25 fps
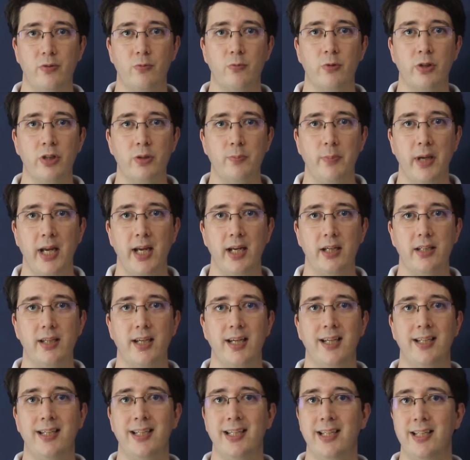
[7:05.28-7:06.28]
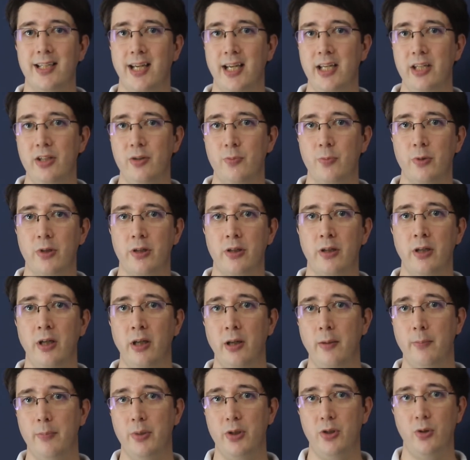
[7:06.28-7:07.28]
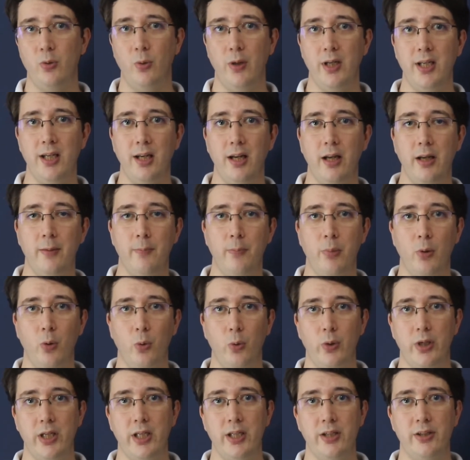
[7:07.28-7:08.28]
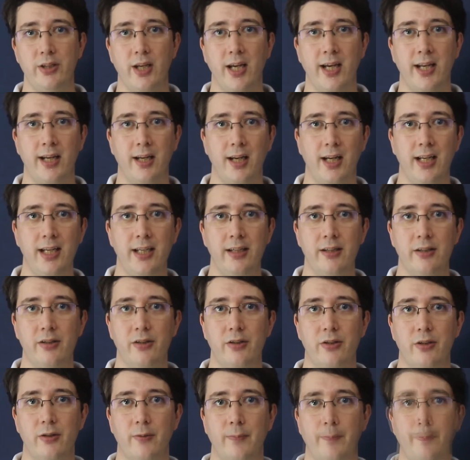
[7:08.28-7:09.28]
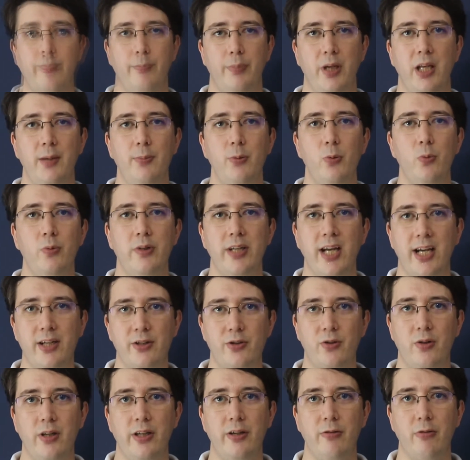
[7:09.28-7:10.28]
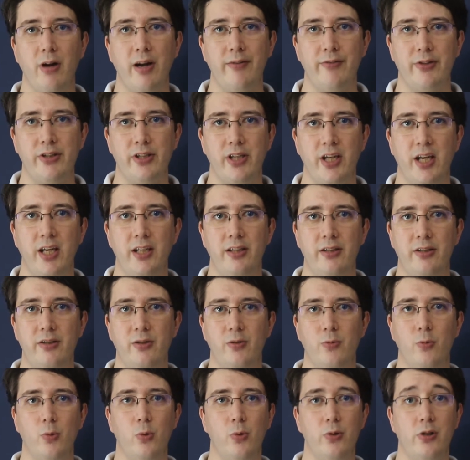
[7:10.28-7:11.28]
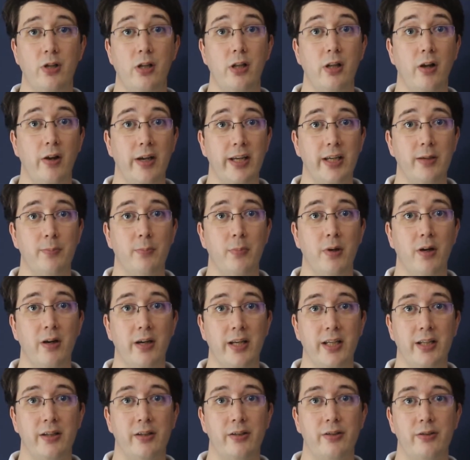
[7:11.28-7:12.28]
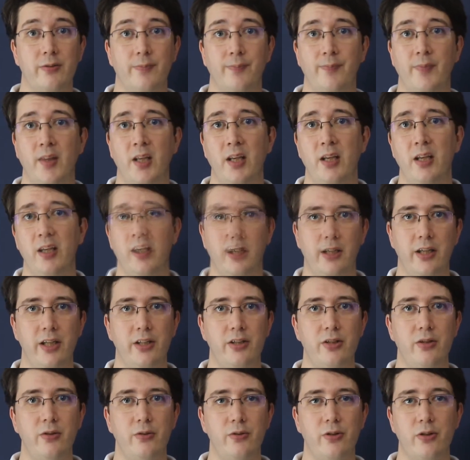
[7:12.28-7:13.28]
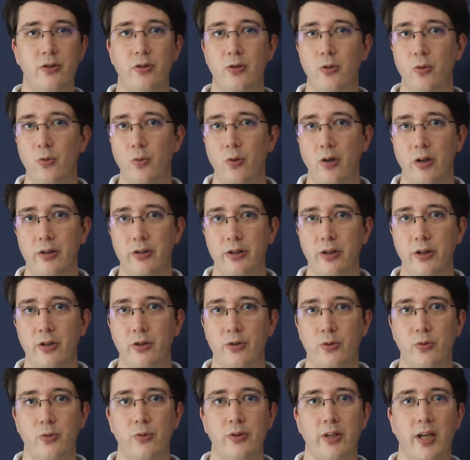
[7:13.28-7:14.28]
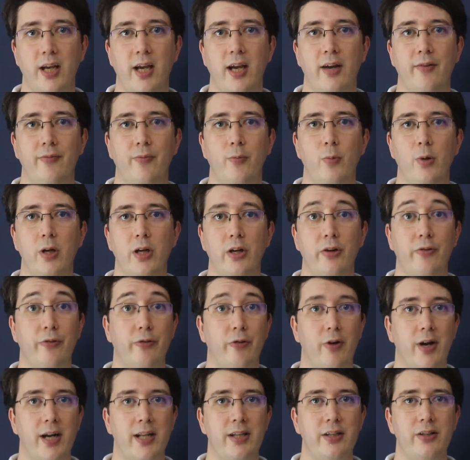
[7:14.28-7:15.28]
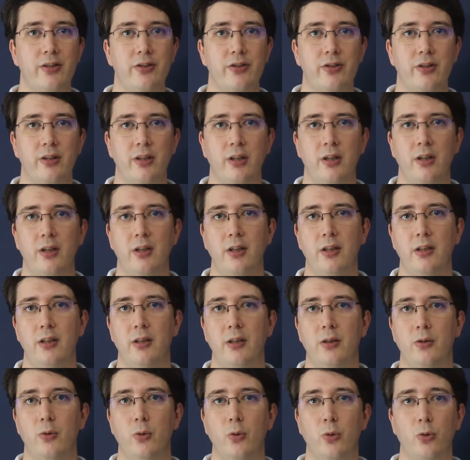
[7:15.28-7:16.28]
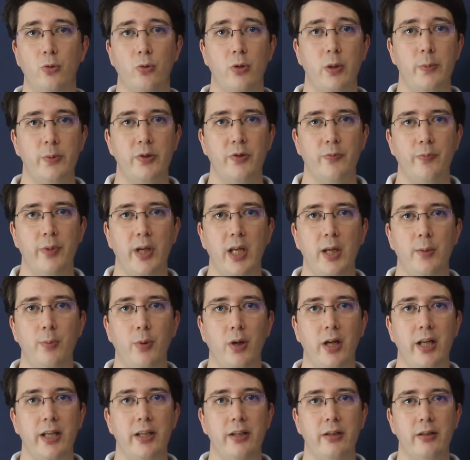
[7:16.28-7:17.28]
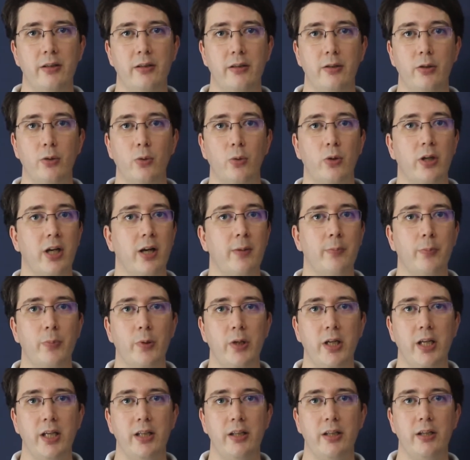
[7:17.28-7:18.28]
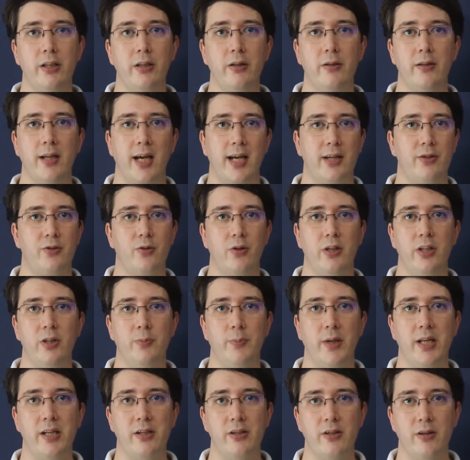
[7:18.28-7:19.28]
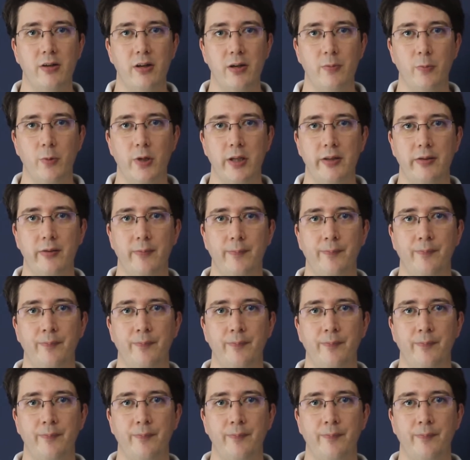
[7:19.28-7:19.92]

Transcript: respect, and engagement between employees and leaders. People naturally gravitate towards like minds, and it's not at all unusual to have work friends or groups of people in your company that you naturally spend time with.